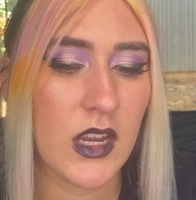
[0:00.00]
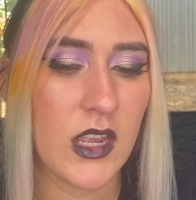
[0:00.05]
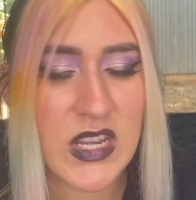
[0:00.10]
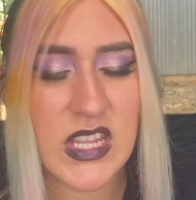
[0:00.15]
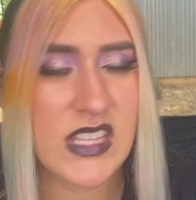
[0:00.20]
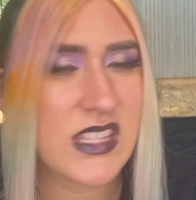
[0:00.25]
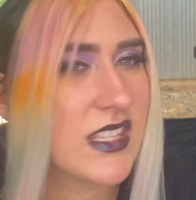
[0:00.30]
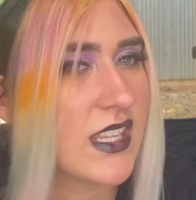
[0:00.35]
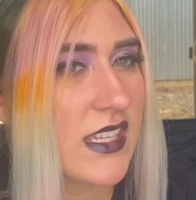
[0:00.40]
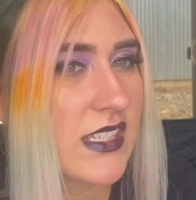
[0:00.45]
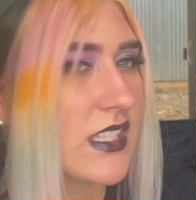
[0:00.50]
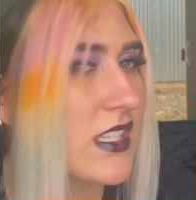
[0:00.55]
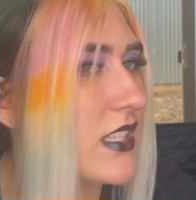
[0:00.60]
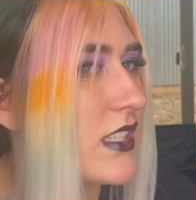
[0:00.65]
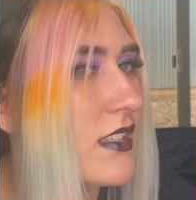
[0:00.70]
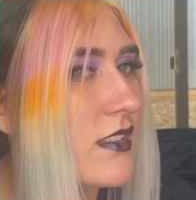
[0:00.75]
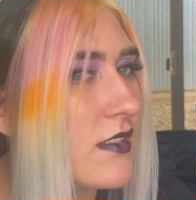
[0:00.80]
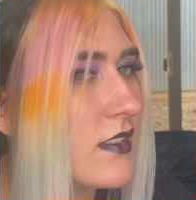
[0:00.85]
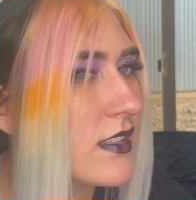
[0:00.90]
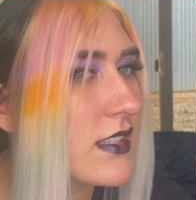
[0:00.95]
It doesn't
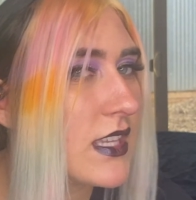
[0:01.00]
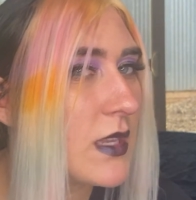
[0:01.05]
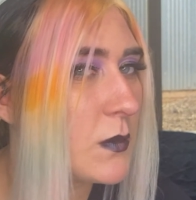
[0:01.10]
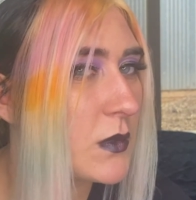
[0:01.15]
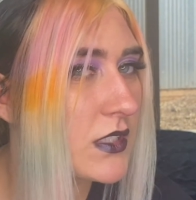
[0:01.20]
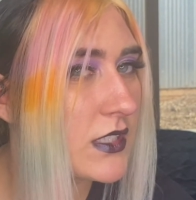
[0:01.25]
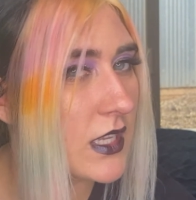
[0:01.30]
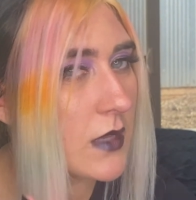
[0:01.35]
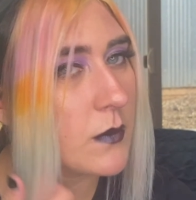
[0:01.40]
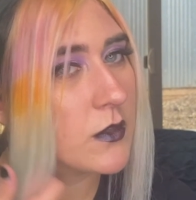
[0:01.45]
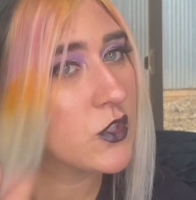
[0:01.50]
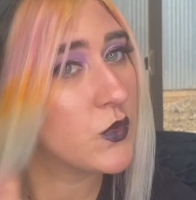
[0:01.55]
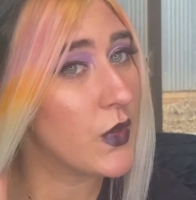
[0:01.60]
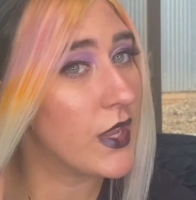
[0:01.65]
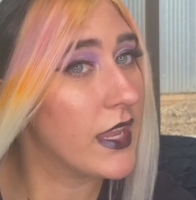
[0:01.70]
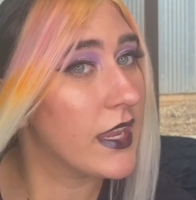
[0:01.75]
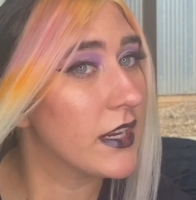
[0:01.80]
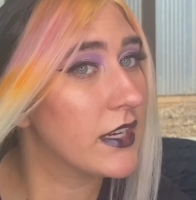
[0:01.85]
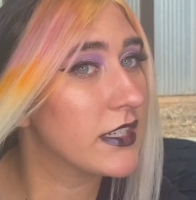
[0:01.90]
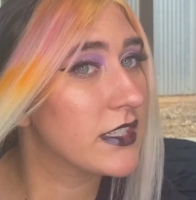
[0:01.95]
seem to damage my
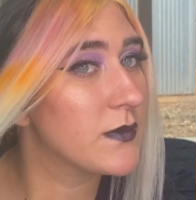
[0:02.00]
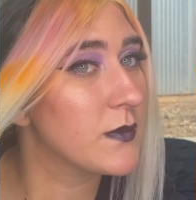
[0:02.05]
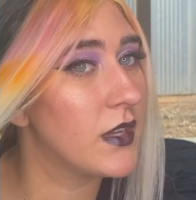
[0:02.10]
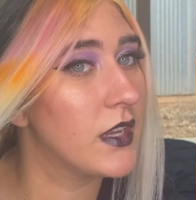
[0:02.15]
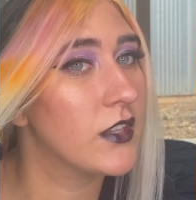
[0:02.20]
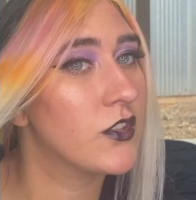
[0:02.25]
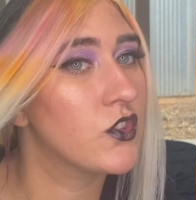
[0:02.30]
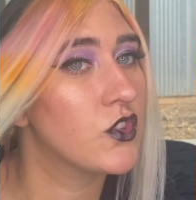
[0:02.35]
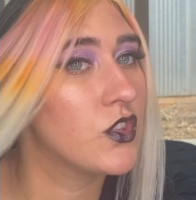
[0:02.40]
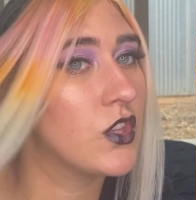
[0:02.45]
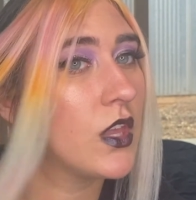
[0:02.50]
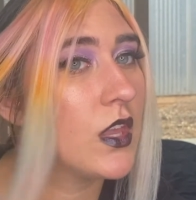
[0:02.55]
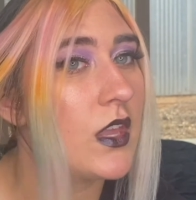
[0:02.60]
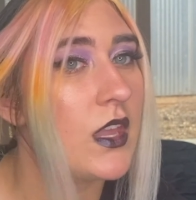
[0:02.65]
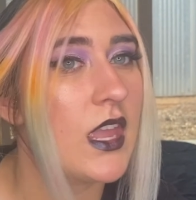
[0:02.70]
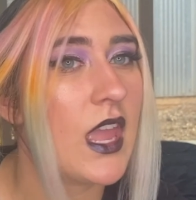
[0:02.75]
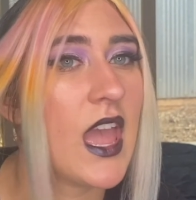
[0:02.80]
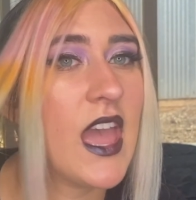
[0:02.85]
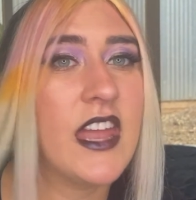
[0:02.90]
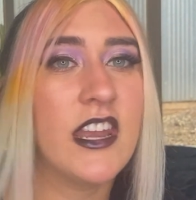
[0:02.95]
hair as much,
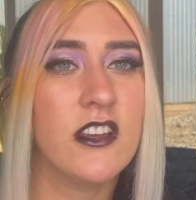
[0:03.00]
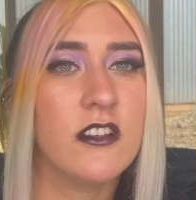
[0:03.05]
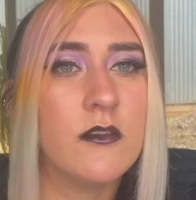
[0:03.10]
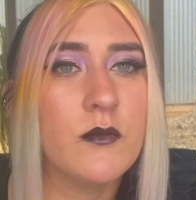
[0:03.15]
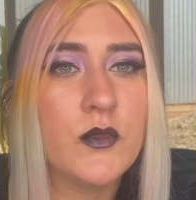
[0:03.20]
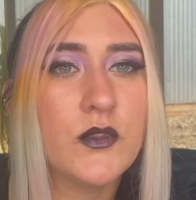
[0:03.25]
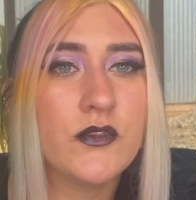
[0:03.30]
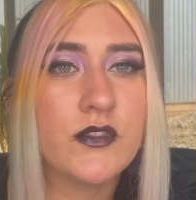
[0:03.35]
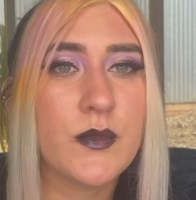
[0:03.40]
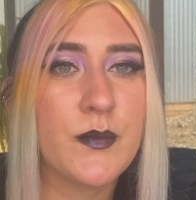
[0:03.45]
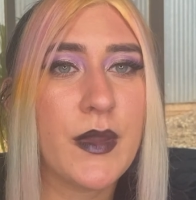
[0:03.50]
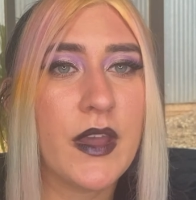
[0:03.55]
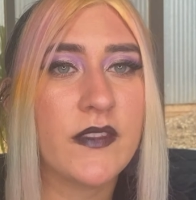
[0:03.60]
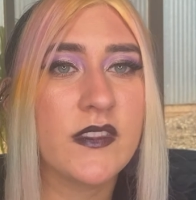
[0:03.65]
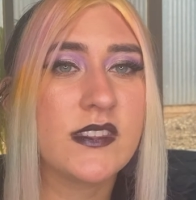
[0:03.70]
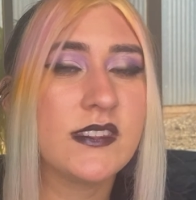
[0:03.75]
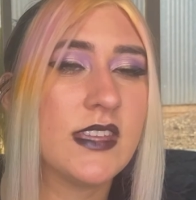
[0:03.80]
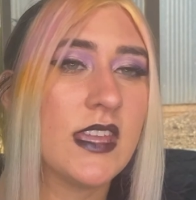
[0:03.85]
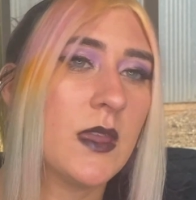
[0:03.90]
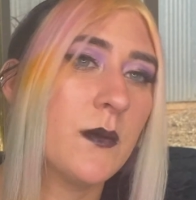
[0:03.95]
and it removes about the
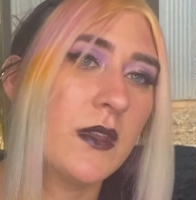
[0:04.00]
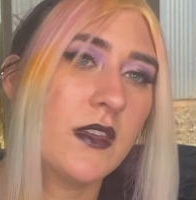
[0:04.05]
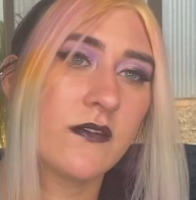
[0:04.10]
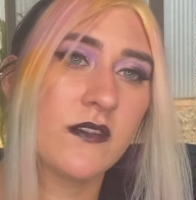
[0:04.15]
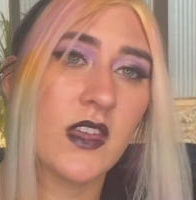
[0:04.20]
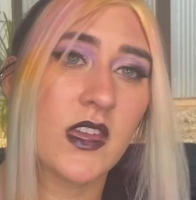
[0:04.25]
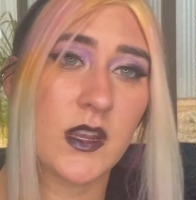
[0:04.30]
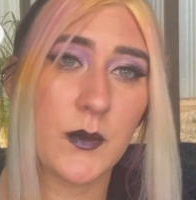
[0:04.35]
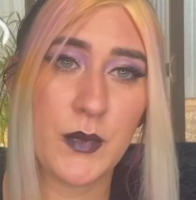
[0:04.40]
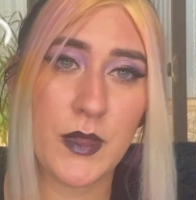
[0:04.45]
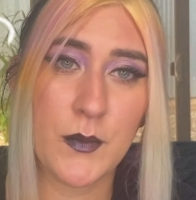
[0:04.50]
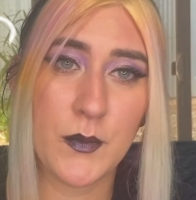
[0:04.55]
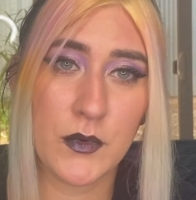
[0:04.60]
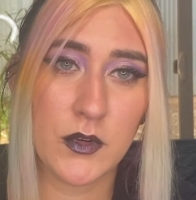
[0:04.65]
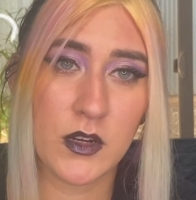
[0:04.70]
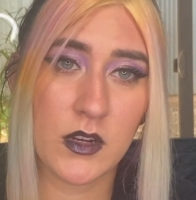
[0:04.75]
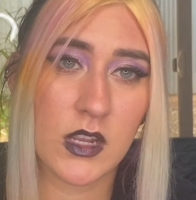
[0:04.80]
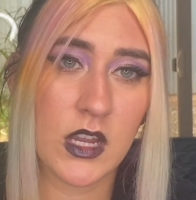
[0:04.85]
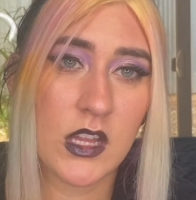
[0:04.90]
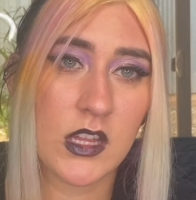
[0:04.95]
same, if not a bit more
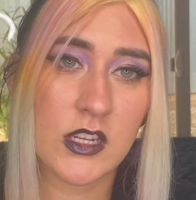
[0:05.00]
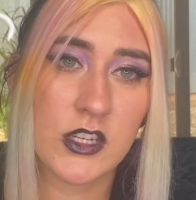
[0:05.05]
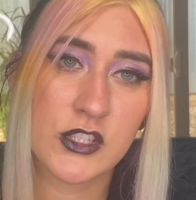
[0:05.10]
color.